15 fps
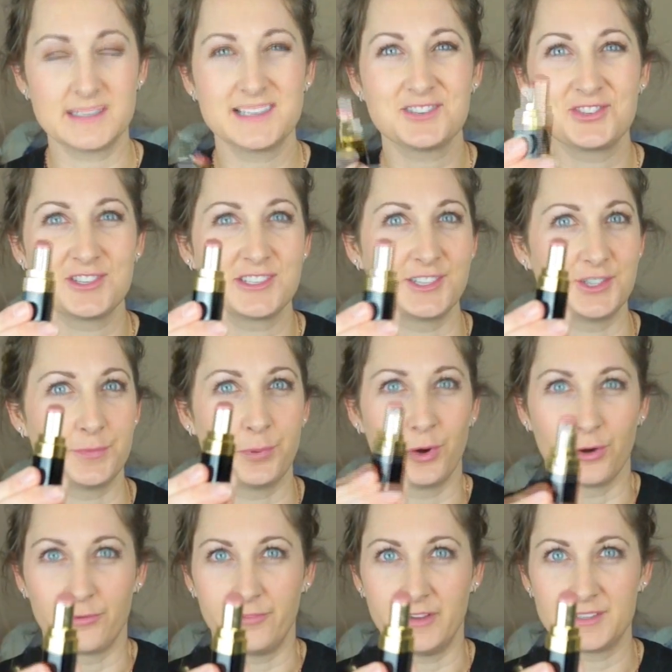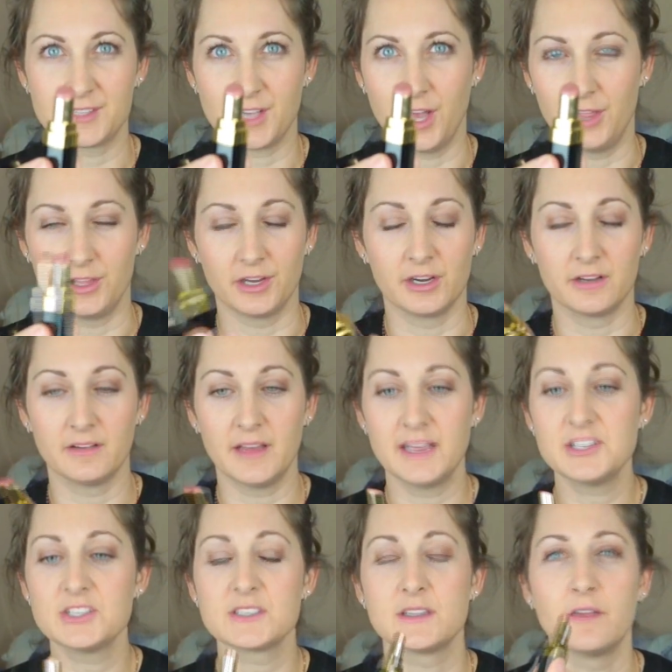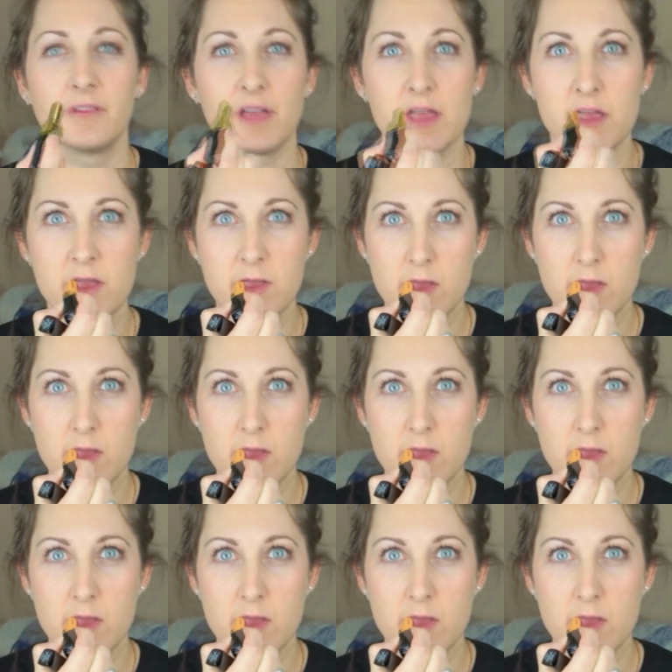This is just such a perfect color. I just love it.